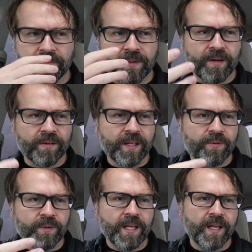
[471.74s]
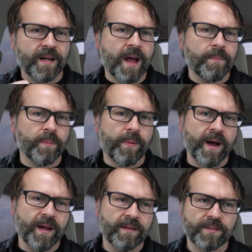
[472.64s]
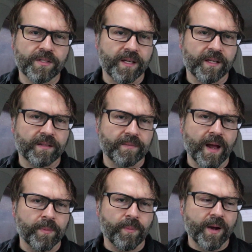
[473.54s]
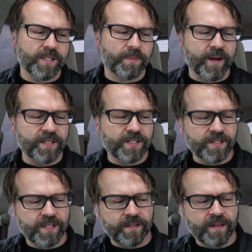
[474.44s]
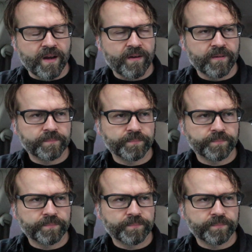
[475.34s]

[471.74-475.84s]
you know, like when you eat an apple pie, there's like apple pie spices in there.